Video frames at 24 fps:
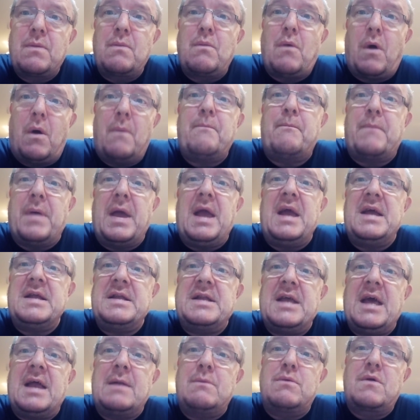What bit he
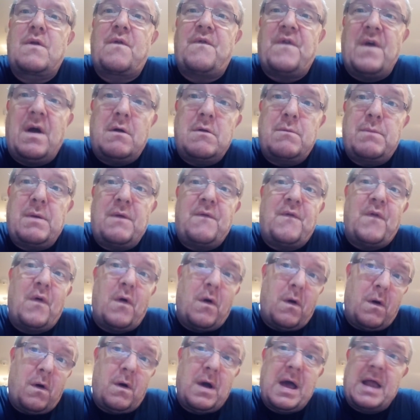did was filmed
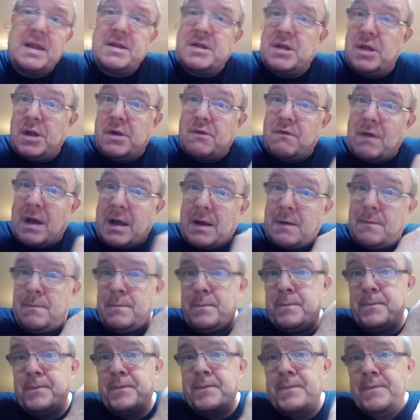before Enter the Dragon.
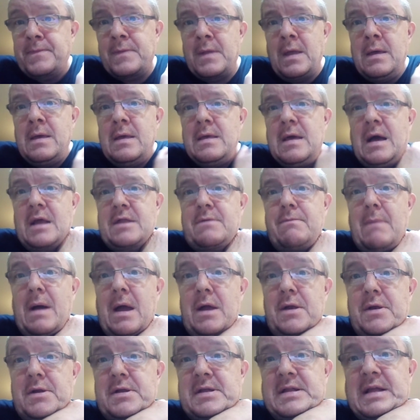That's my
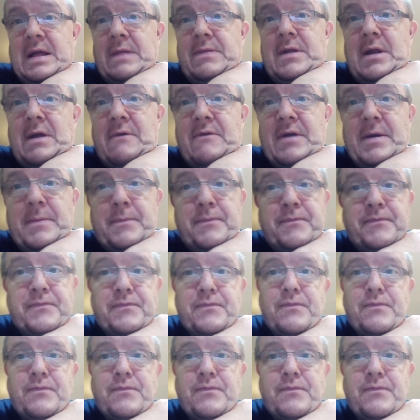understanding of it.